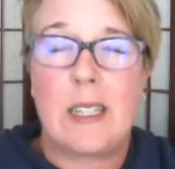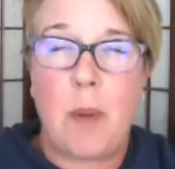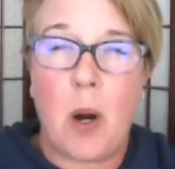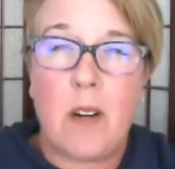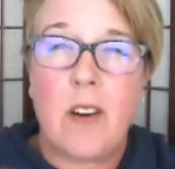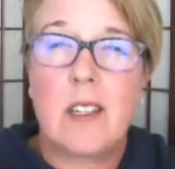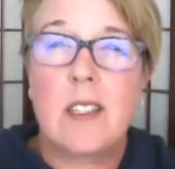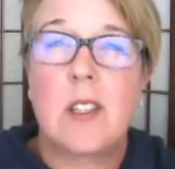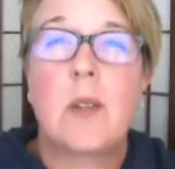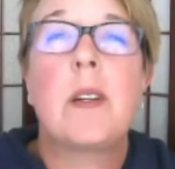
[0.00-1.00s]
That's part of our
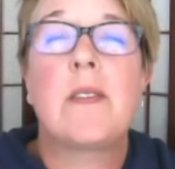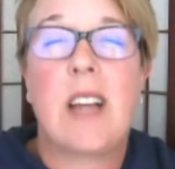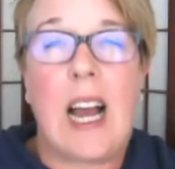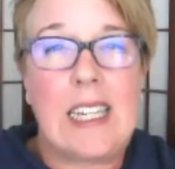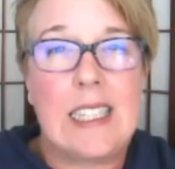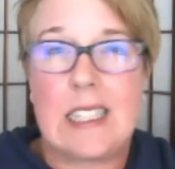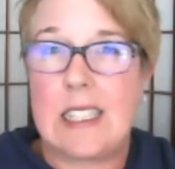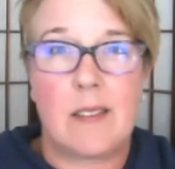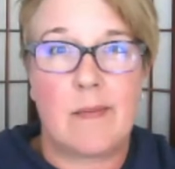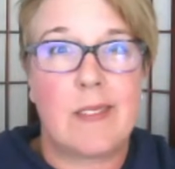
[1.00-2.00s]
intuitive
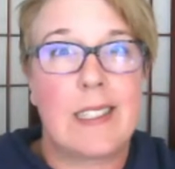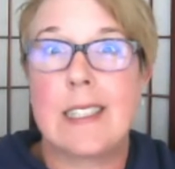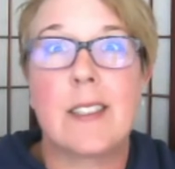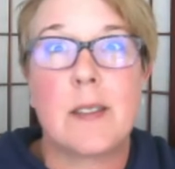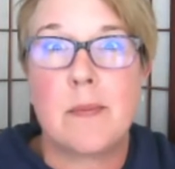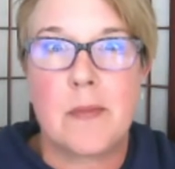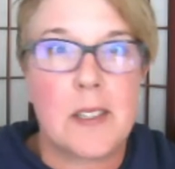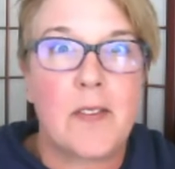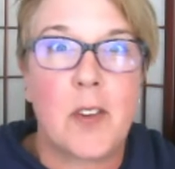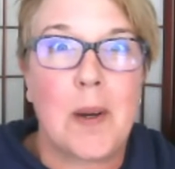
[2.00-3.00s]
guidance system,
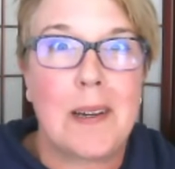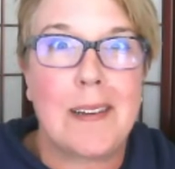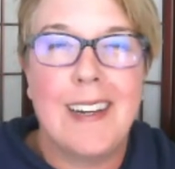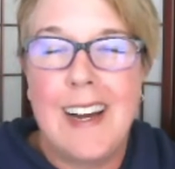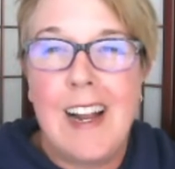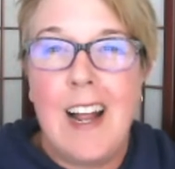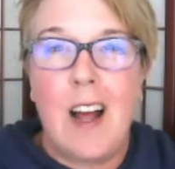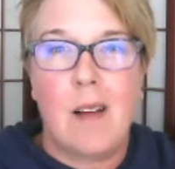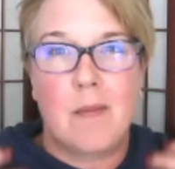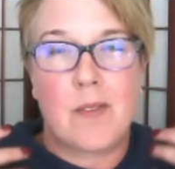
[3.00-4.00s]
if you will.
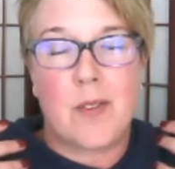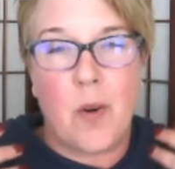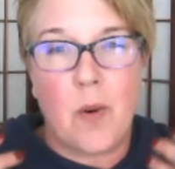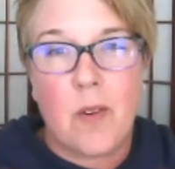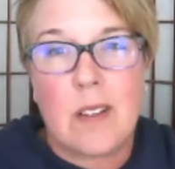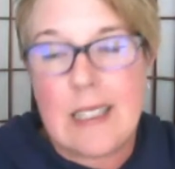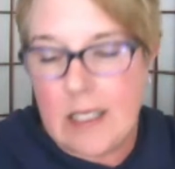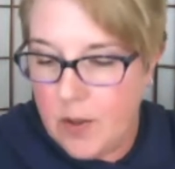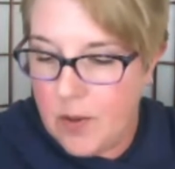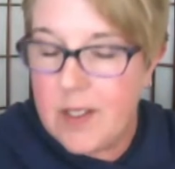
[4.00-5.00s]
Um, so
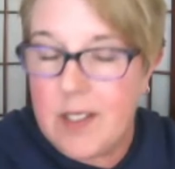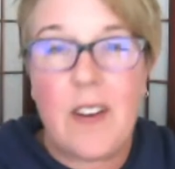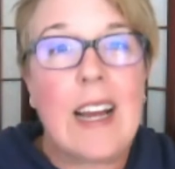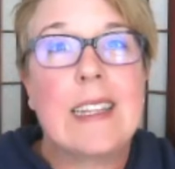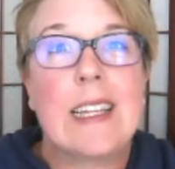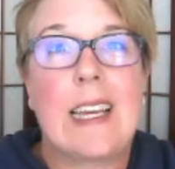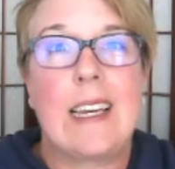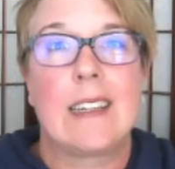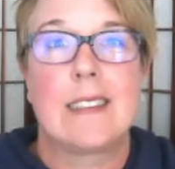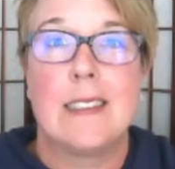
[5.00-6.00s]
you're
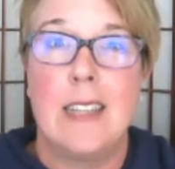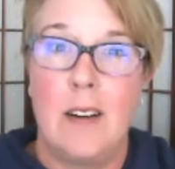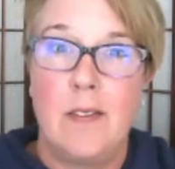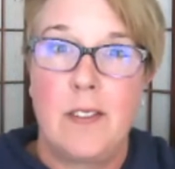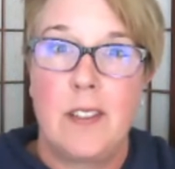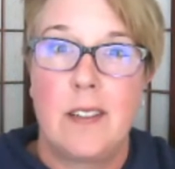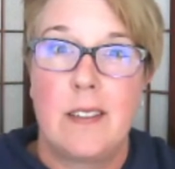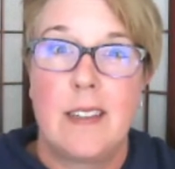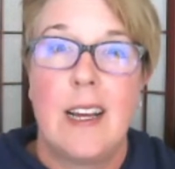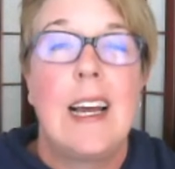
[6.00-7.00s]
divinely loved
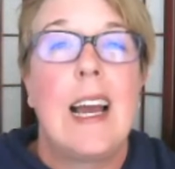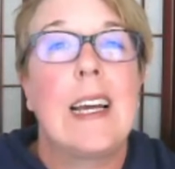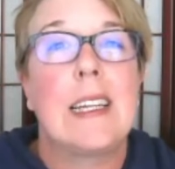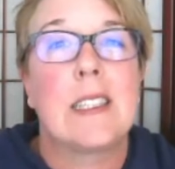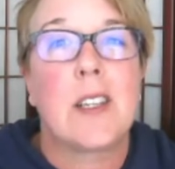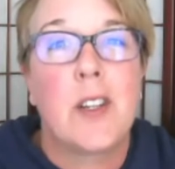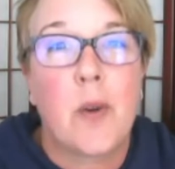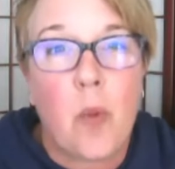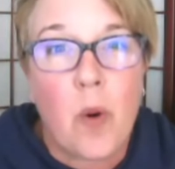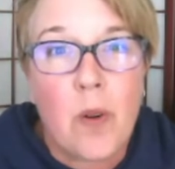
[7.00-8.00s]
and
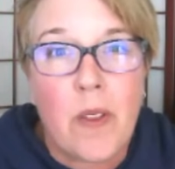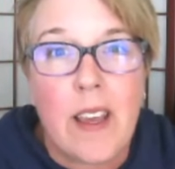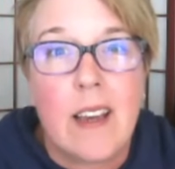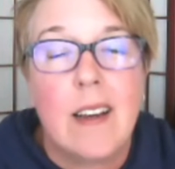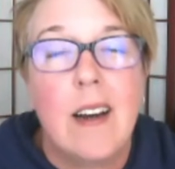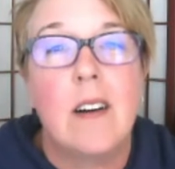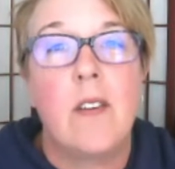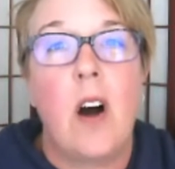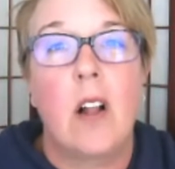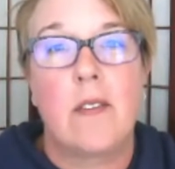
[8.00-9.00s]
you're worthy of
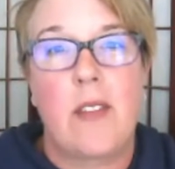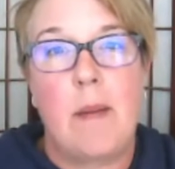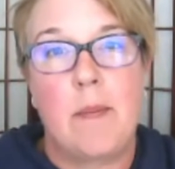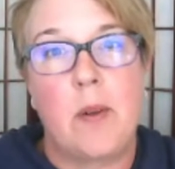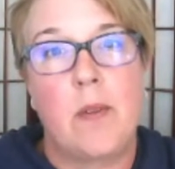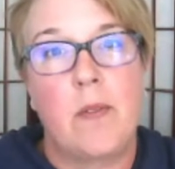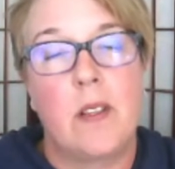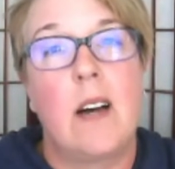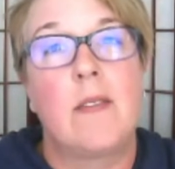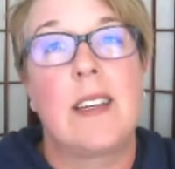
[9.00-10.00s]
all of that beautiful
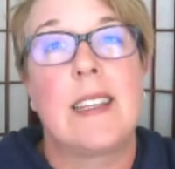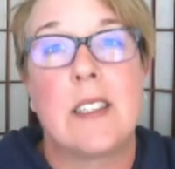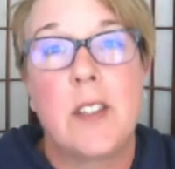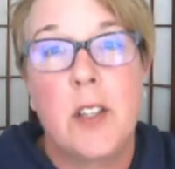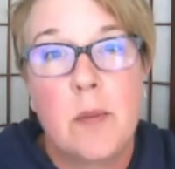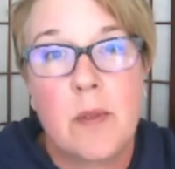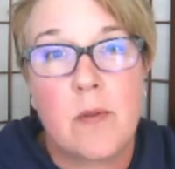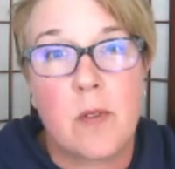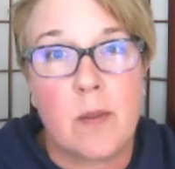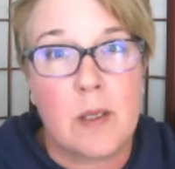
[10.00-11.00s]
love in this human
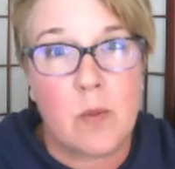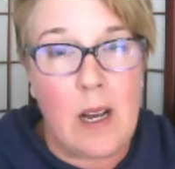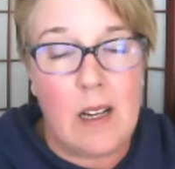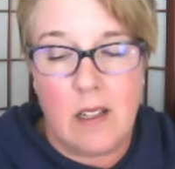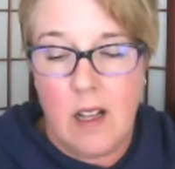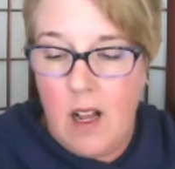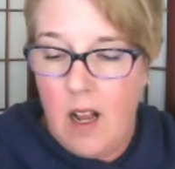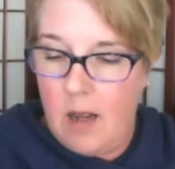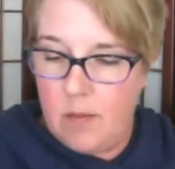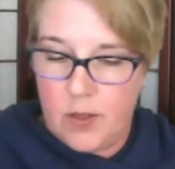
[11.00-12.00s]
form as well.
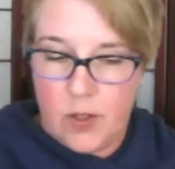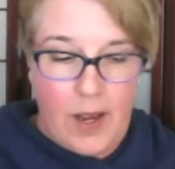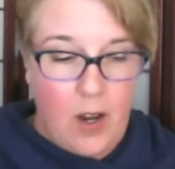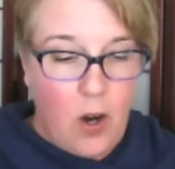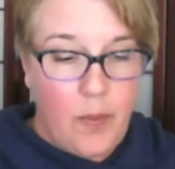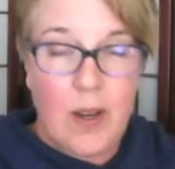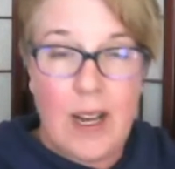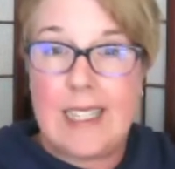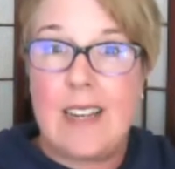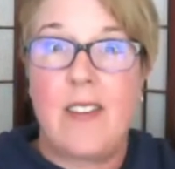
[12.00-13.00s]
Um, so I hope you
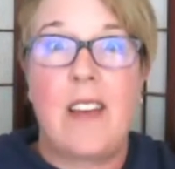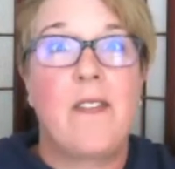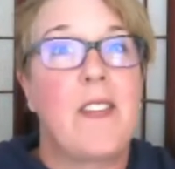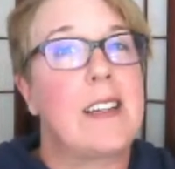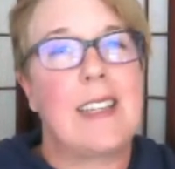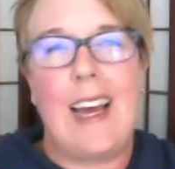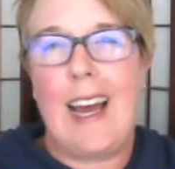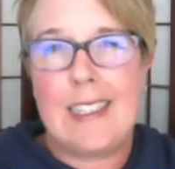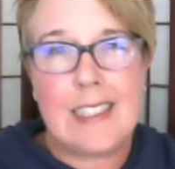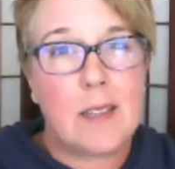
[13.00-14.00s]
guys have a
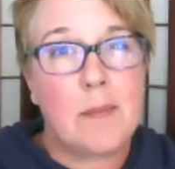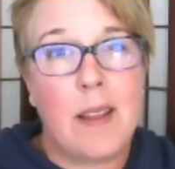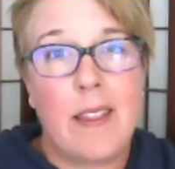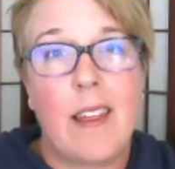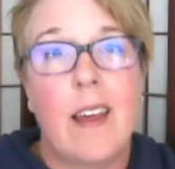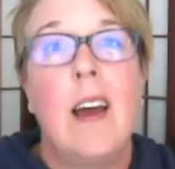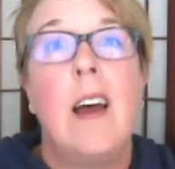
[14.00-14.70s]
fantastic month.